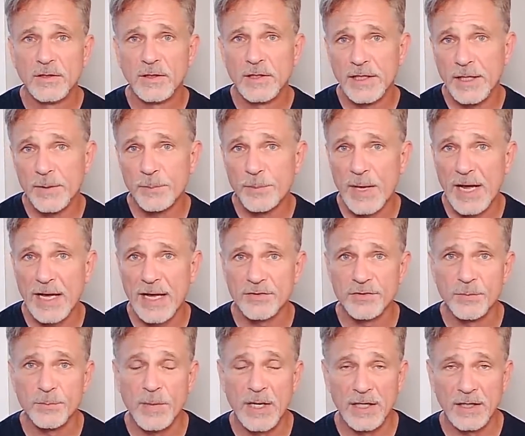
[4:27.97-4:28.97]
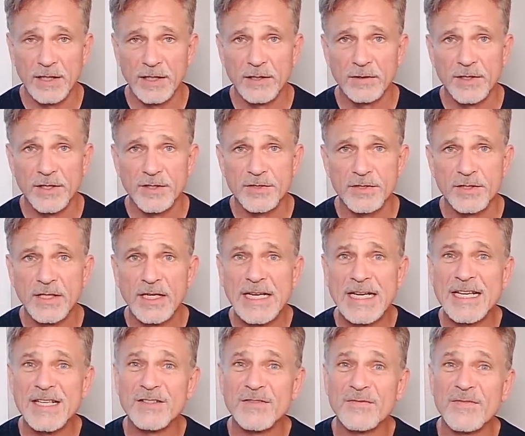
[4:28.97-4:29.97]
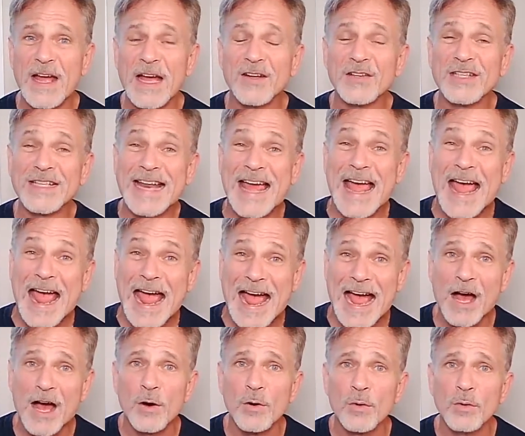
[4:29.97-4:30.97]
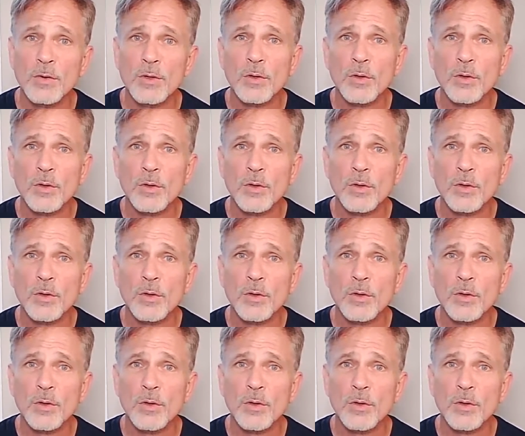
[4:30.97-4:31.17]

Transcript: empaths, and mental illness is found in how